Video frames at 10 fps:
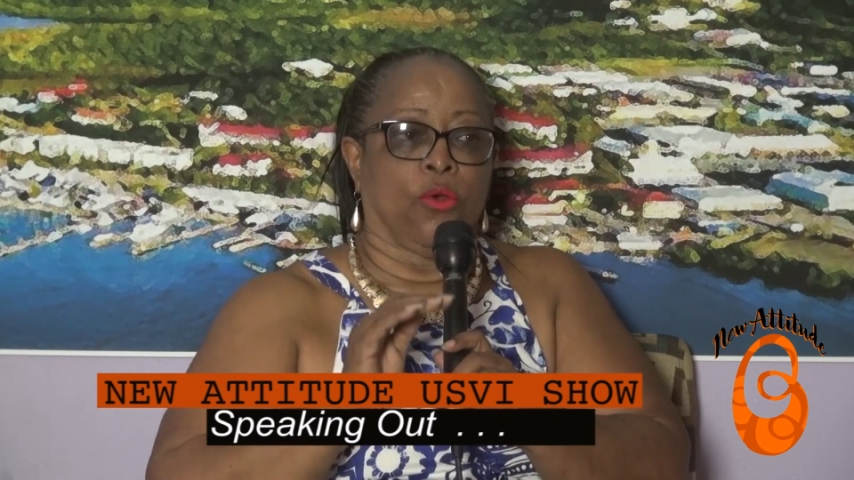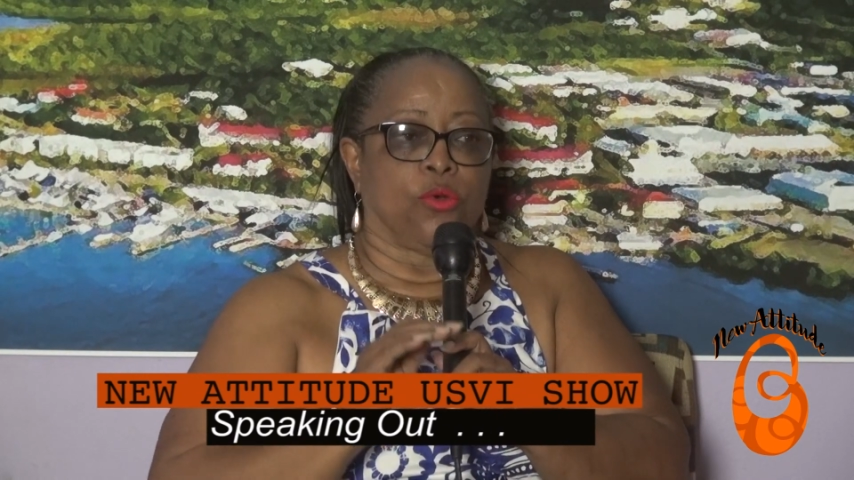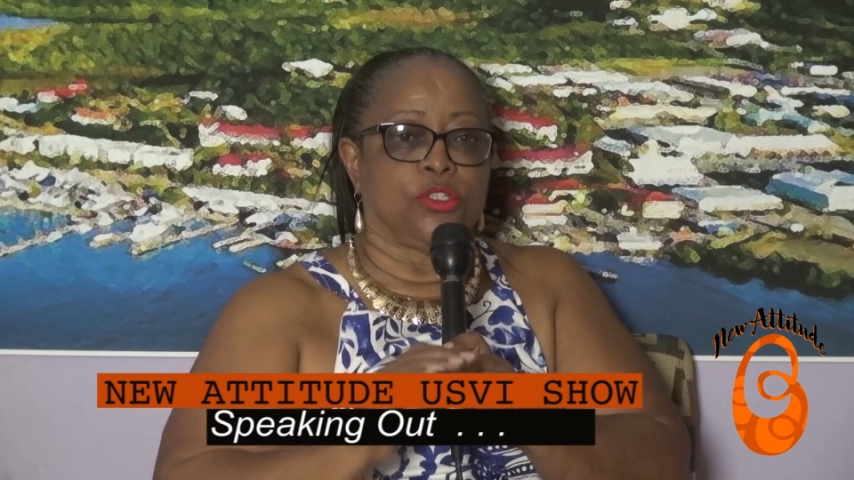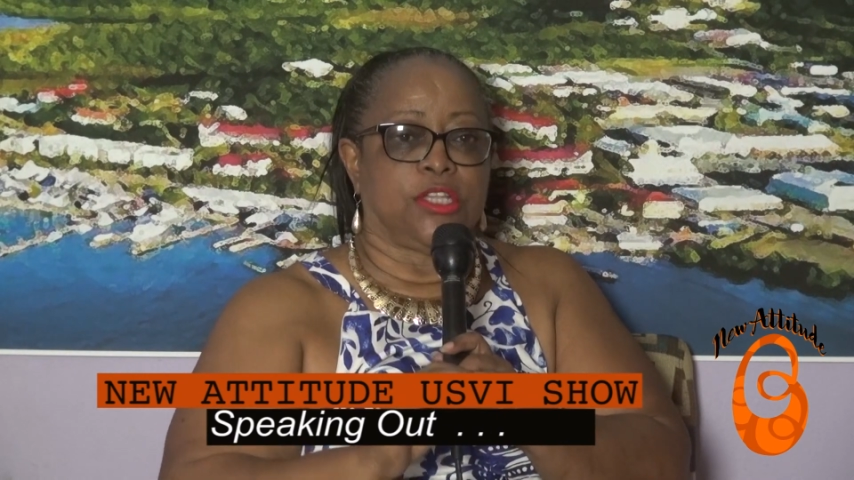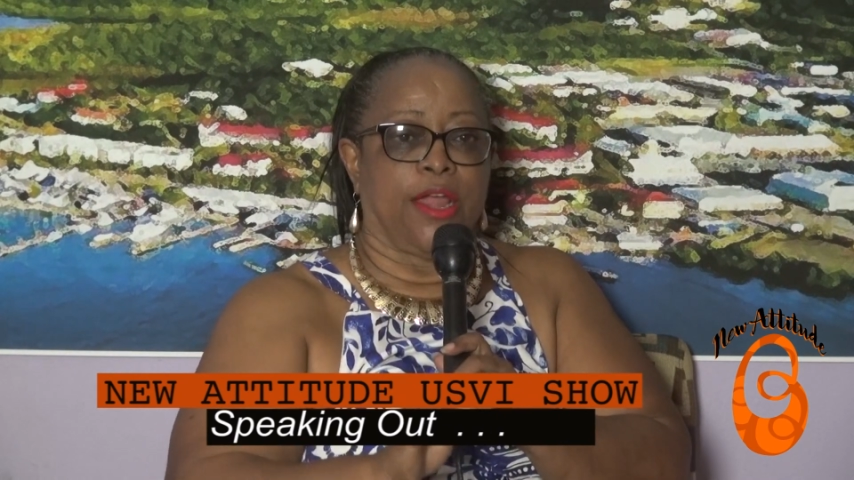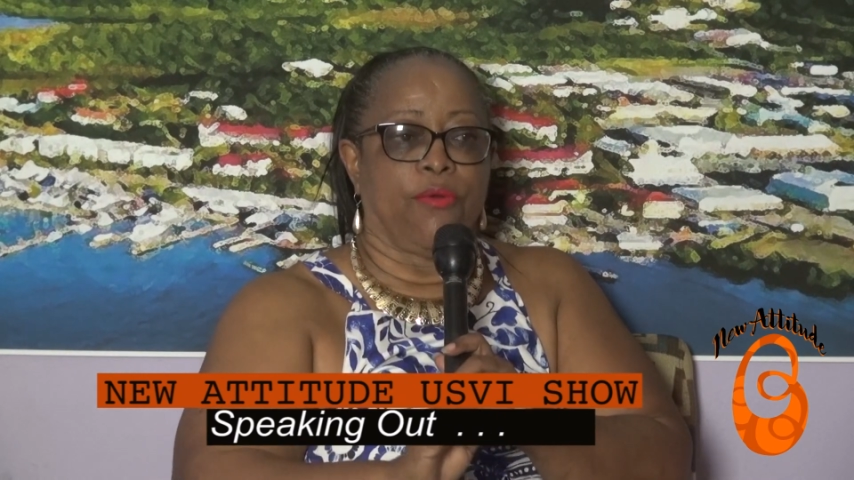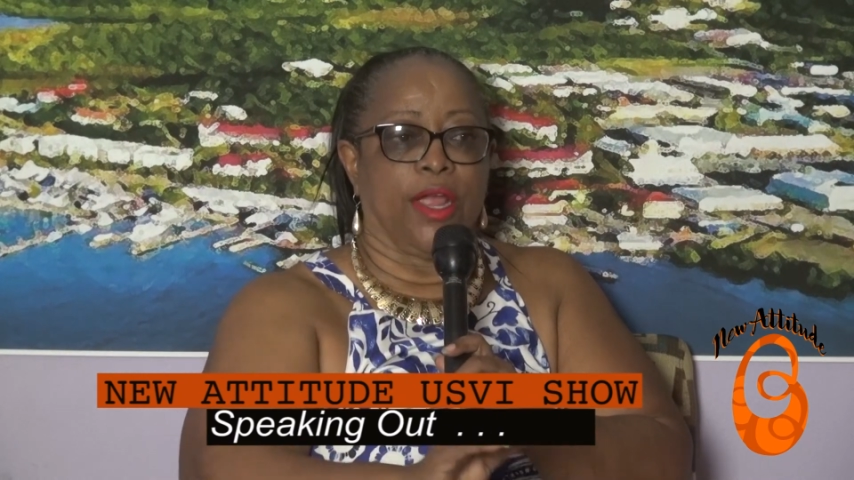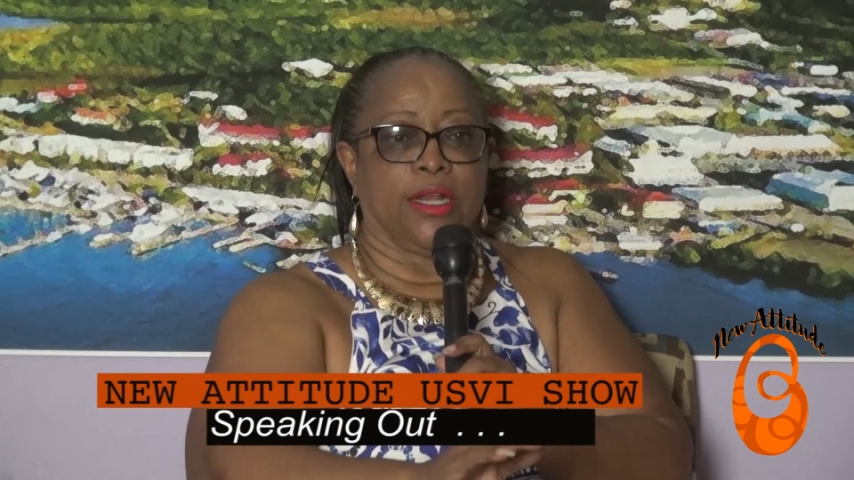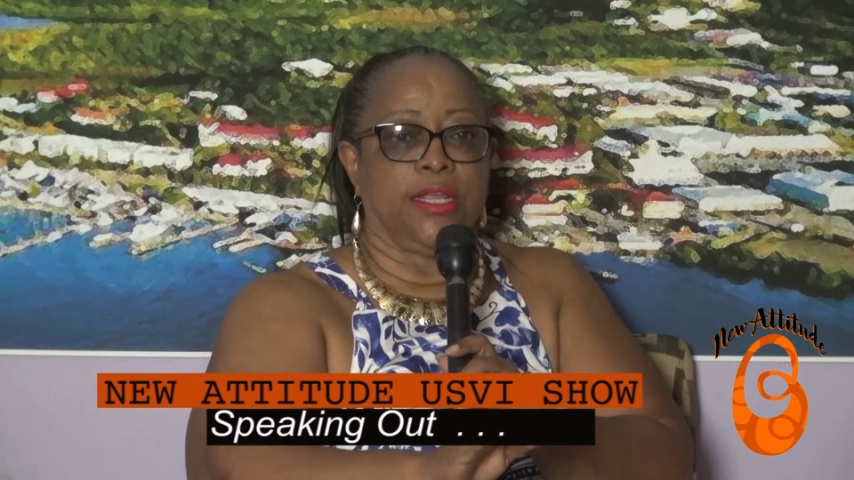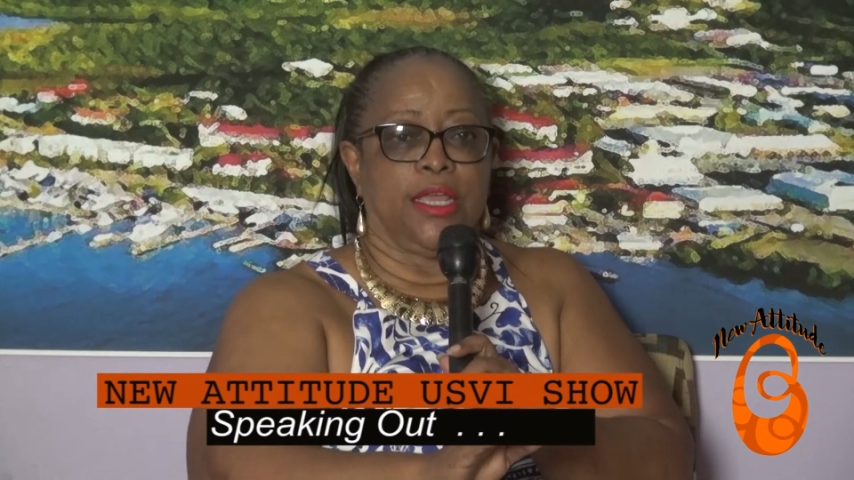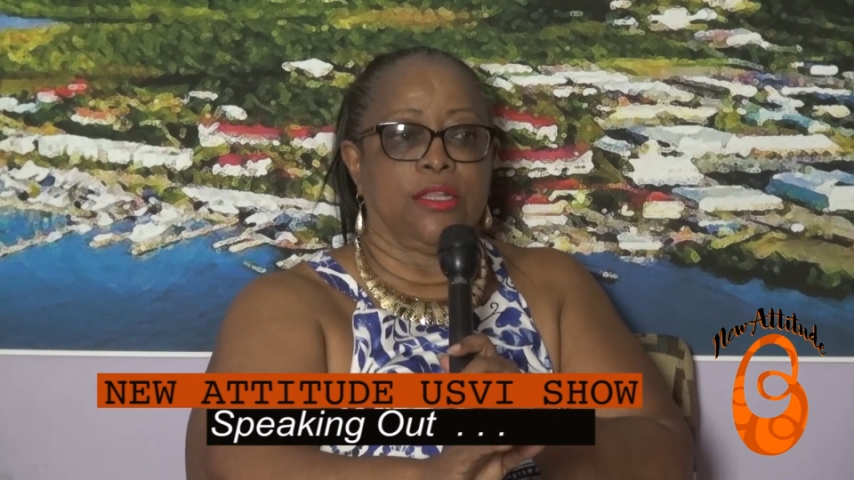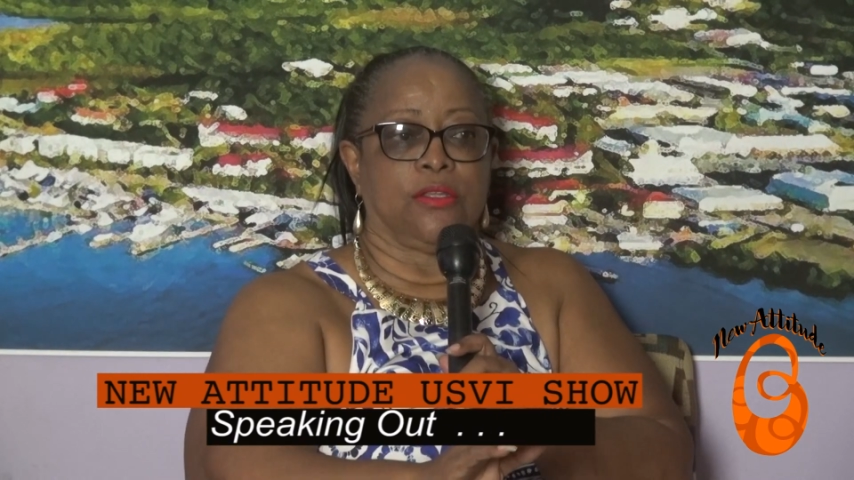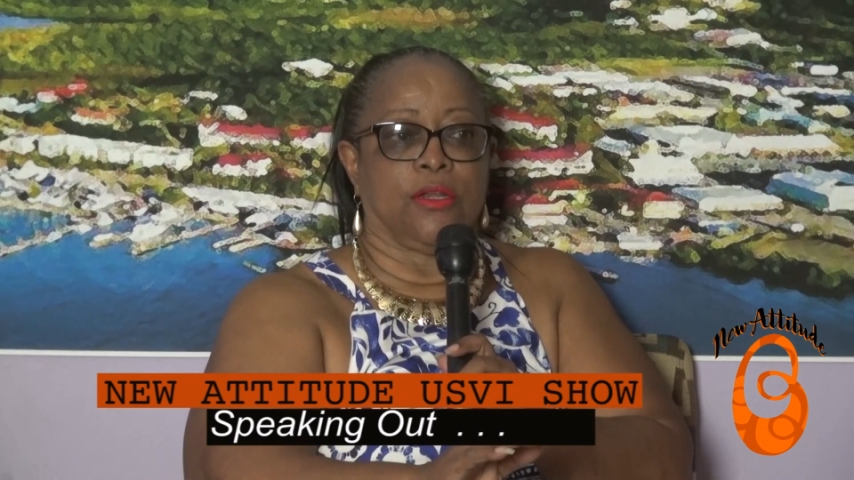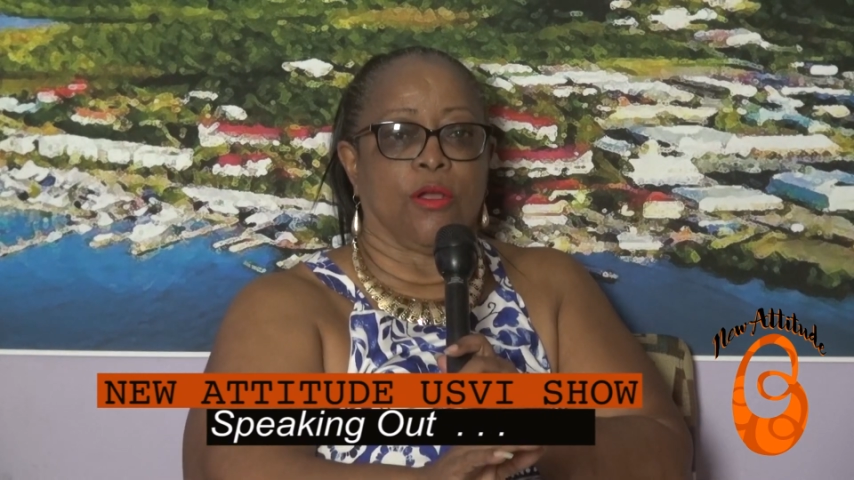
goes directly into the